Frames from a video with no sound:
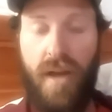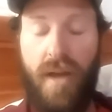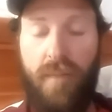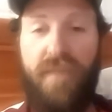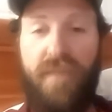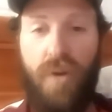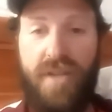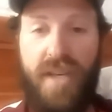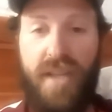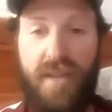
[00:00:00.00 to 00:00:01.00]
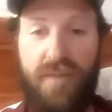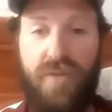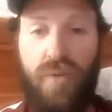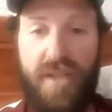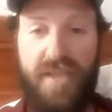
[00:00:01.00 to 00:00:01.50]
May fourteenth of
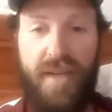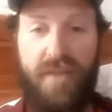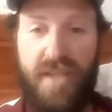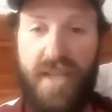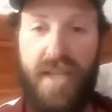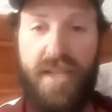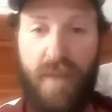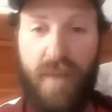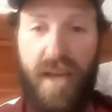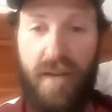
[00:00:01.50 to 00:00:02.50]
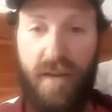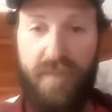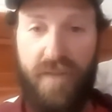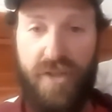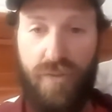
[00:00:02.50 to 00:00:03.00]
twenty seventeen is my
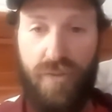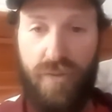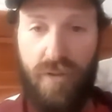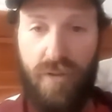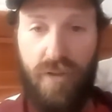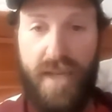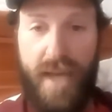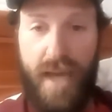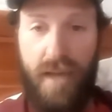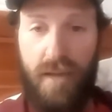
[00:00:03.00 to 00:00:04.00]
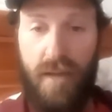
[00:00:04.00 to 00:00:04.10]
official clean date.